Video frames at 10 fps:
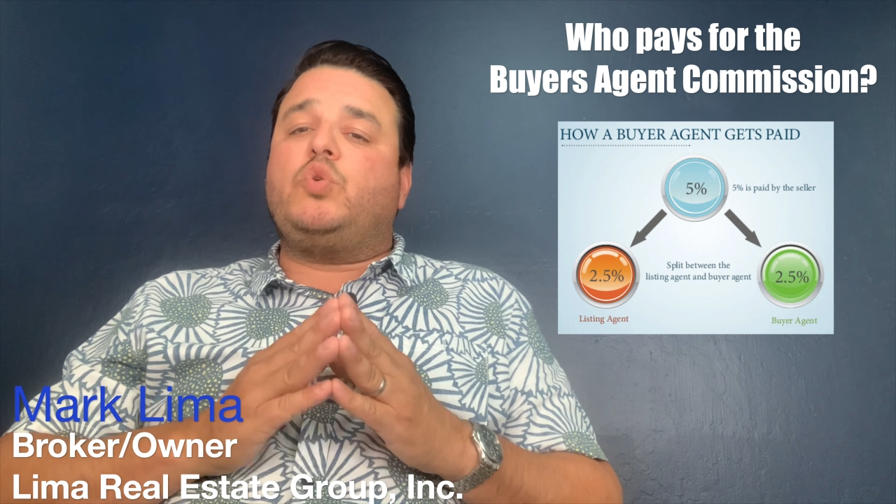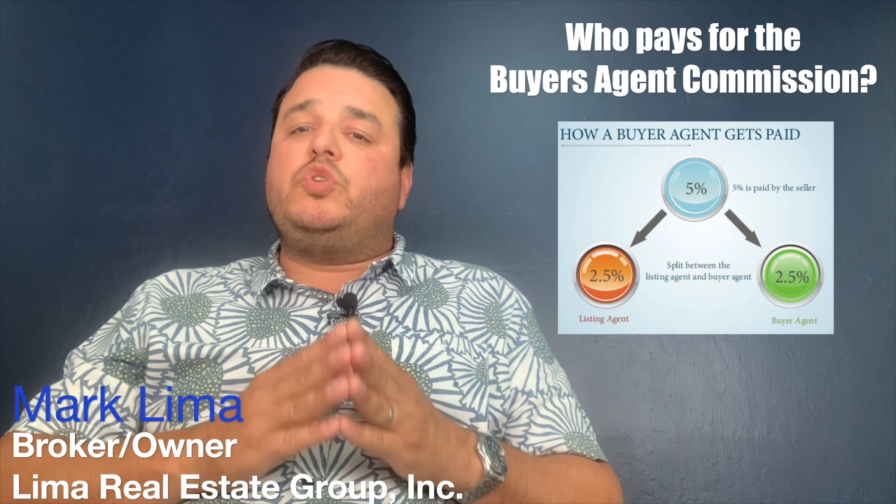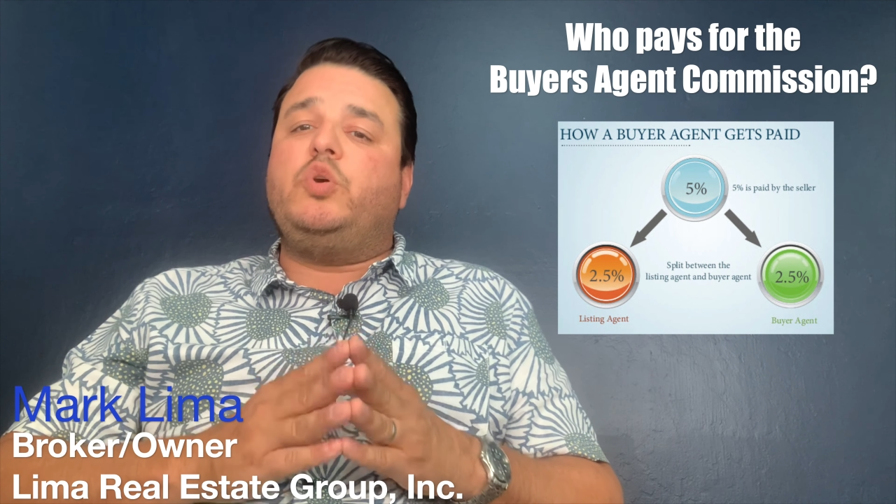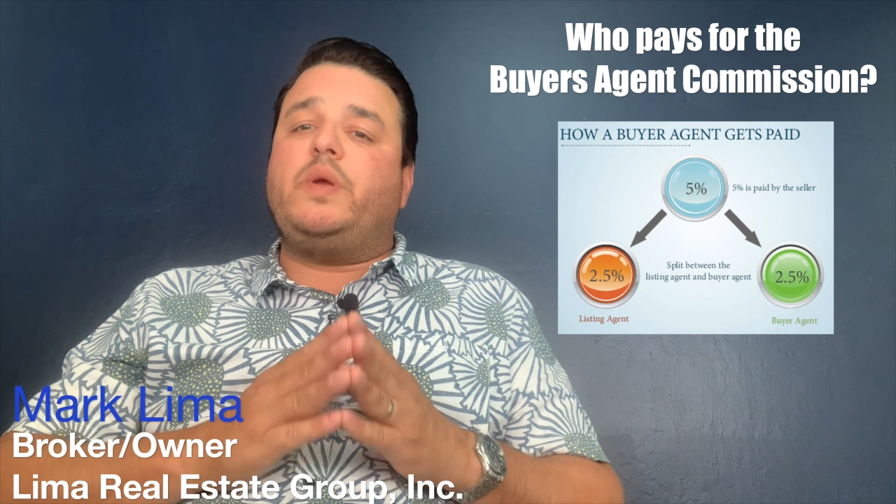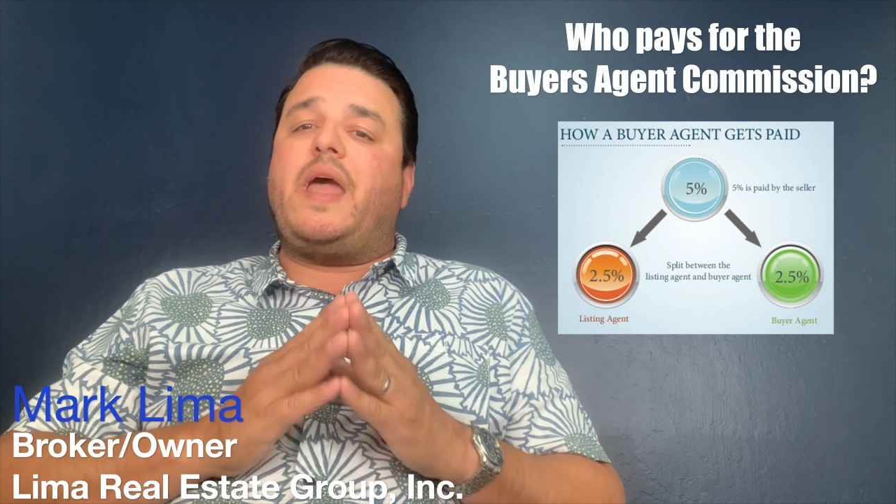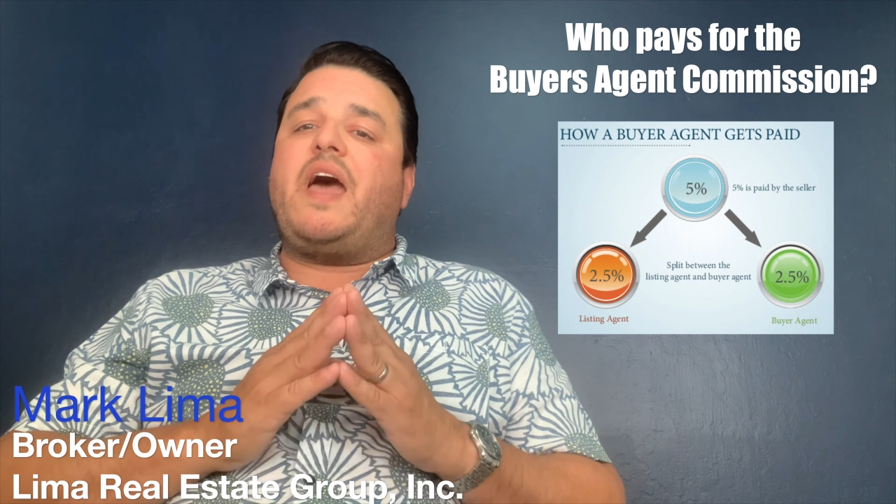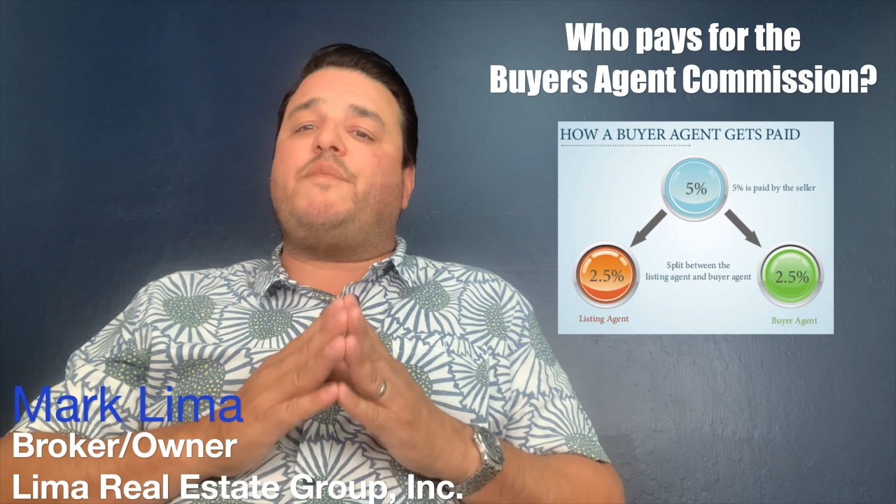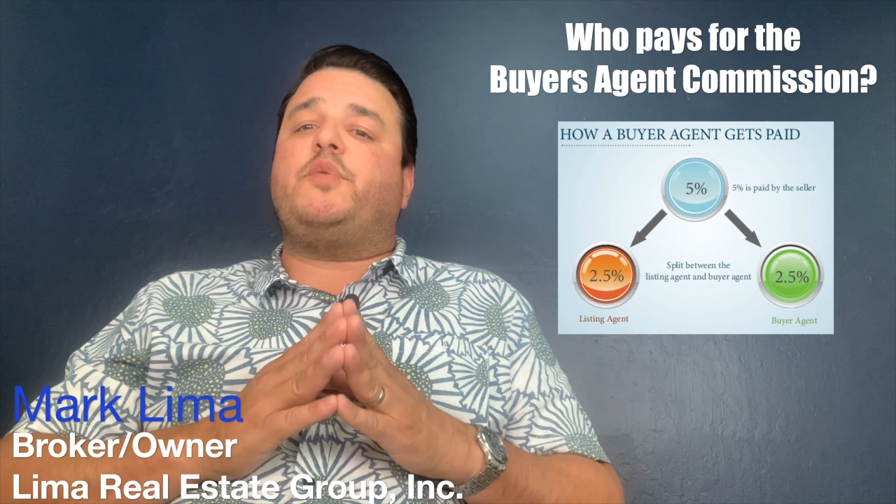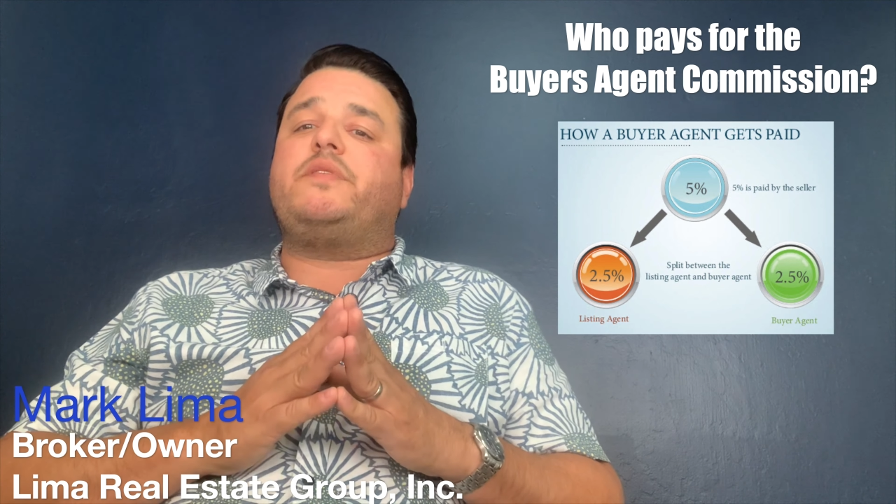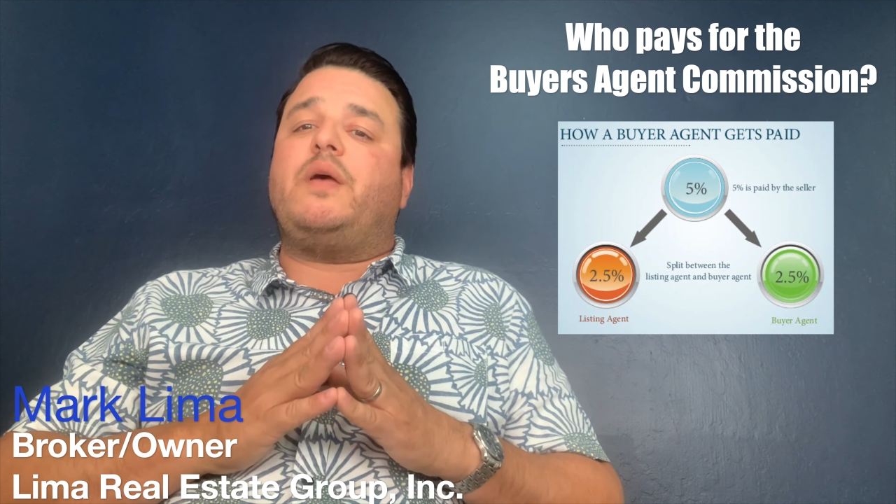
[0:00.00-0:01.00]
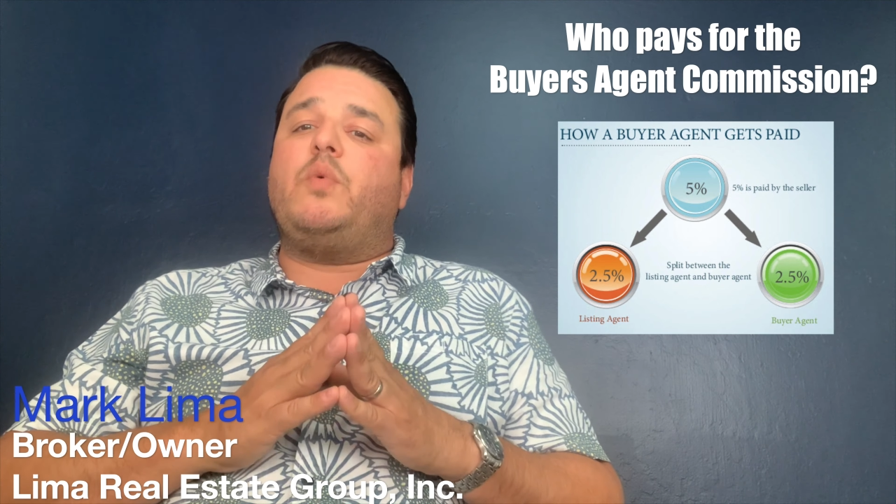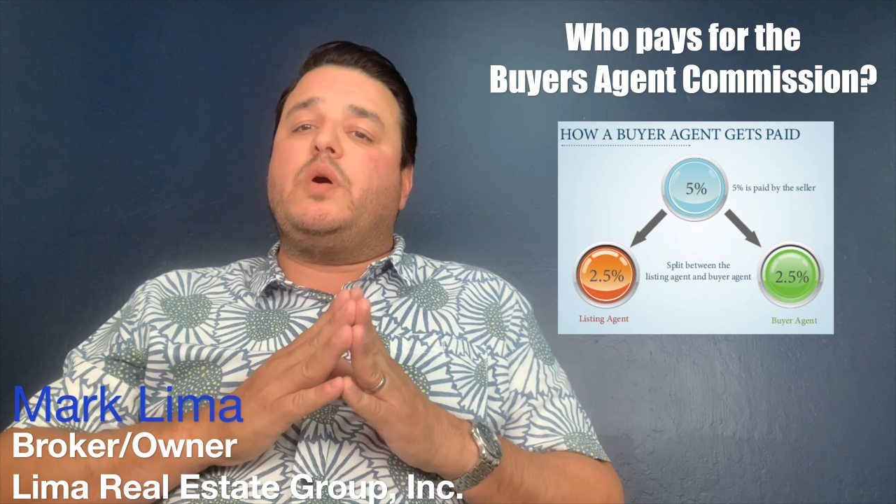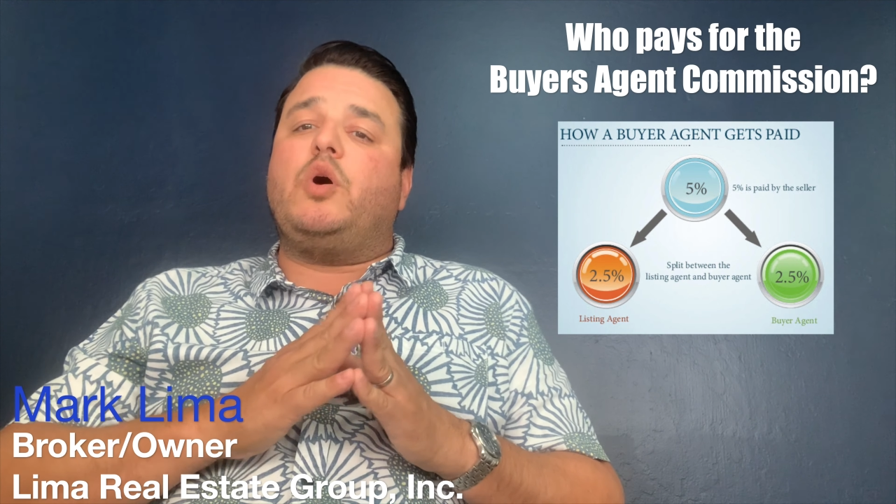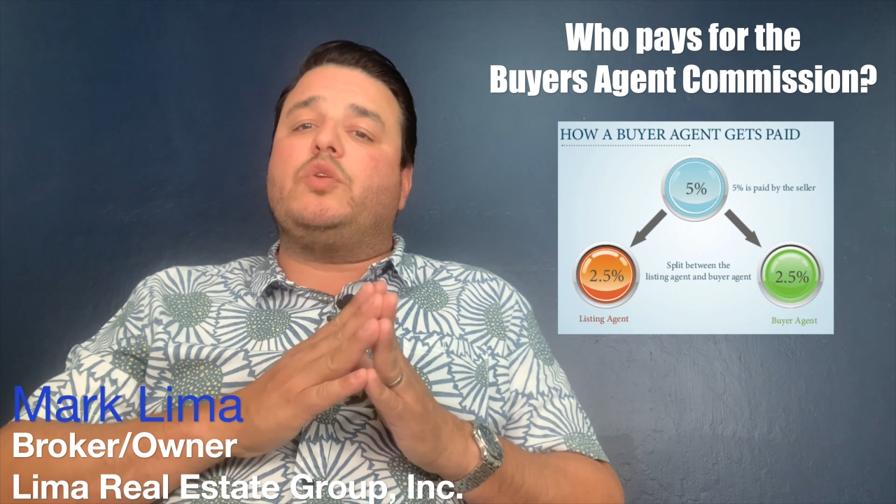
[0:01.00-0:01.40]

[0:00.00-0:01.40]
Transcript: 2.5% will go